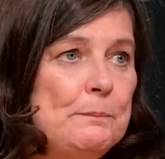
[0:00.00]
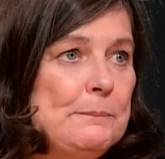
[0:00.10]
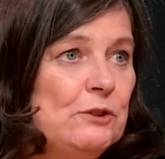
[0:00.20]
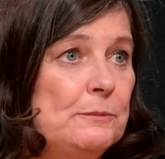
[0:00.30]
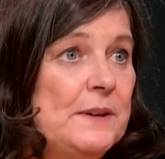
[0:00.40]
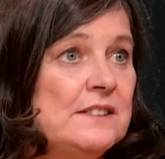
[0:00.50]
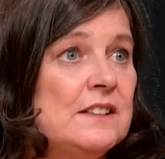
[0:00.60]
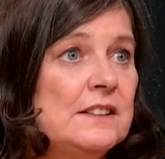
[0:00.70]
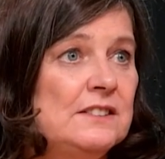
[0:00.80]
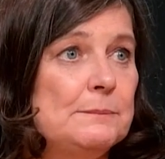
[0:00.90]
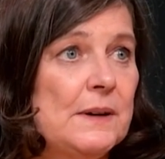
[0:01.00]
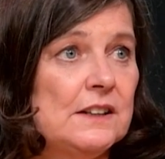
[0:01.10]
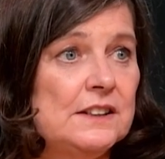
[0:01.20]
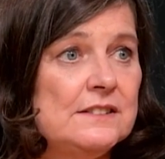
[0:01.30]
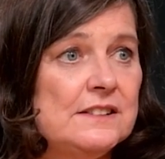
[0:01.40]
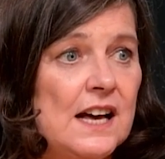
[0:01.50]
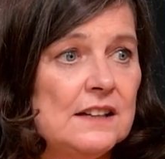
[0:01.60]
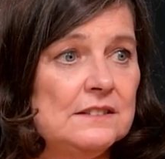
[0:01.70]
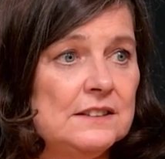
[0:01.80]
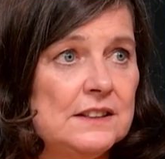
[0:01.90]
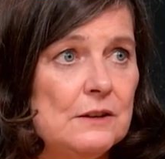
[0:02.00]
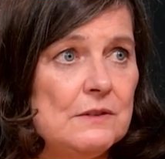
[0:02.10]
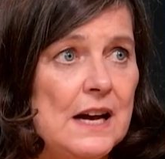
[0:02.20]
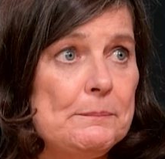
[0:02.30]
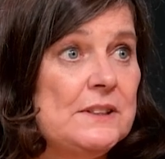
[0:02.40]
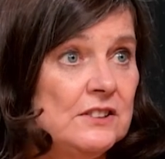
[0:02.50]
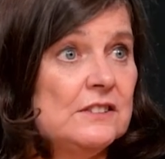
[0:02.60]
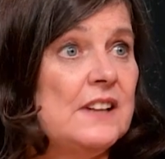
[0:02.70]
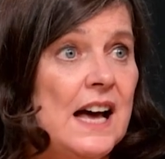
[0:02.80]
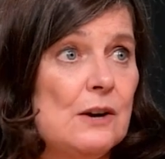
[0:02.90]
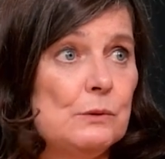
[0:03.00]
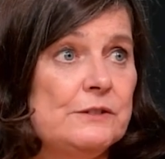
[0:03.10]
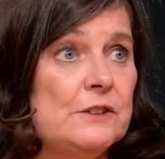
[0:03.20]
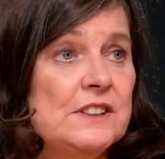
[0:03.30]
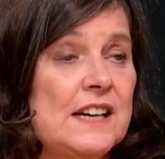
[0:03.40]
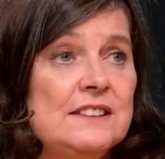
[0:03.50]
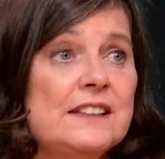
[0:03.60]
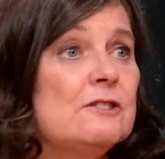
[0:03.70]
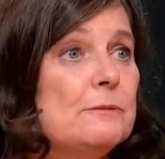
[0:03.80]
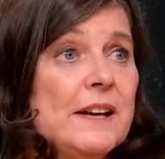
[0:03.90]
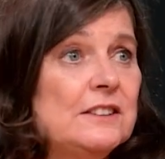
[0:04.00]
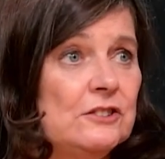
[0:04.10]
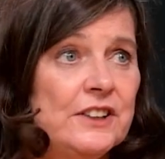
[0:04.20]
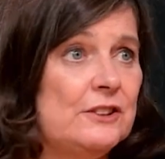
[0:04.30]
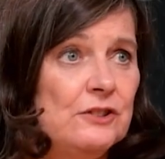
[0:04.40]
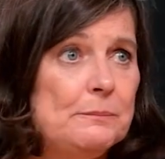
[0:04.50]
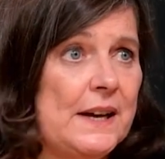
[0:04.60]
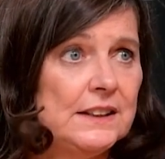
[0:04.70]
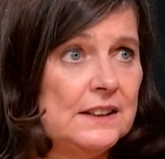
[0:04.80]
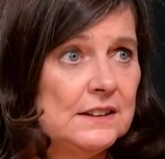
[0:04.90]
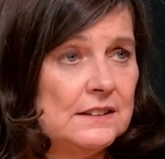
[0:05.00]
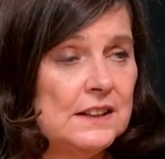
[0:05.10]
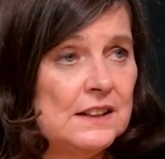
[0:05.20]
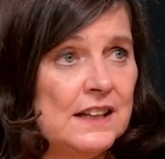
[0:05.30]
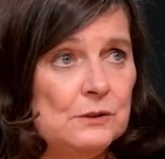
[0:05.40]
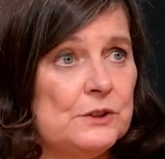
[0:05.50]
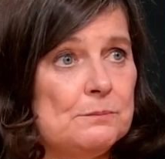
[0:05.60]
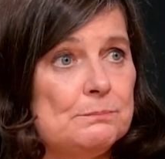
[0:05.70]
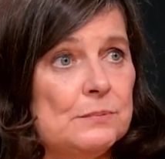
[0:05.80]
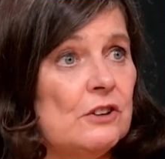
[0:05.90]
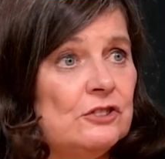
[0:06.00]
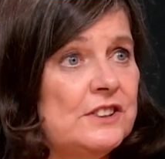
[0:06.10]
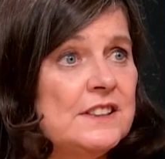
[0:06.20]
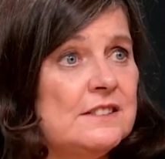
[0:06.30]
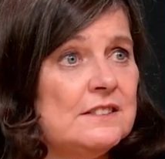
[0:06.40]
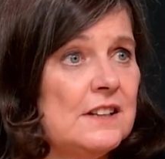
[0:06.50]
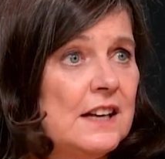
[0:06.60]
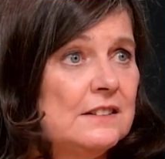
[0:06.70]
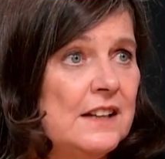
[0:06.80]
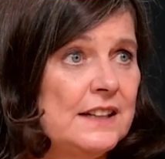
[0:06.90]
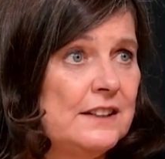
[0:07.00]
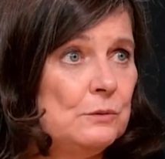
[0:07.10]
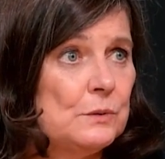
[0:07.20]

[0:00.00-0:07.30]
people should be excited about is that, up until now, we've only had incremental change in banking. It was branches, and then it